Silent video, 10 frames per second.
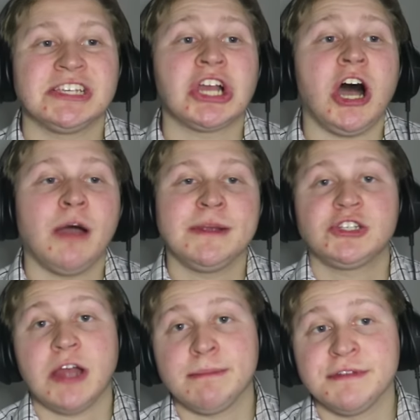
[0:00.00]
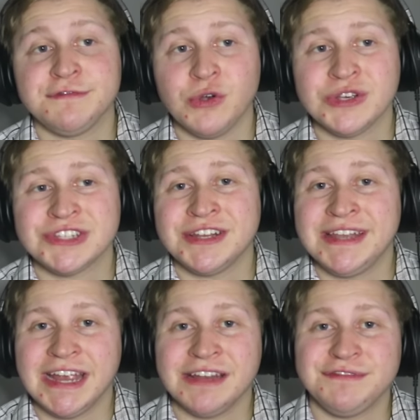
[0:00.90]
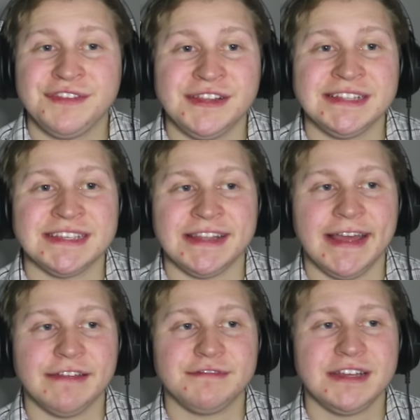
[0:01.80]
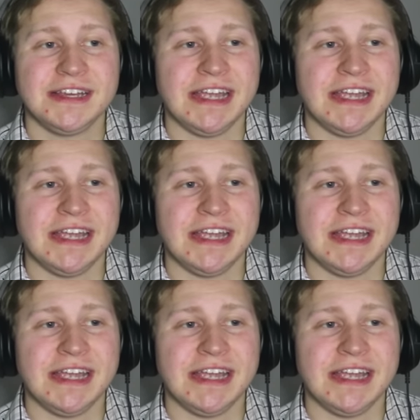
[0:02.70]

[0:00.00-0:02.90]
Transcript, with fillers: It's a common trap to focus on negative feelings in life,